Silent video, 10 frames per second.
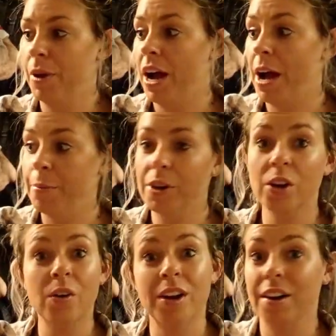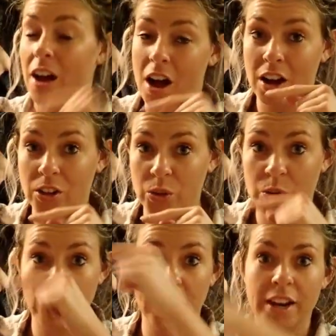But I'm gonna go ahead and hot
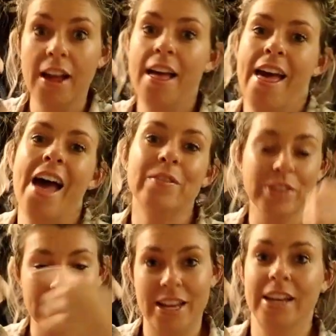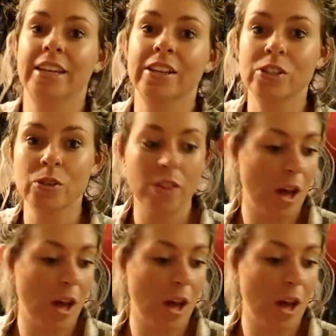glue gun everything I need to.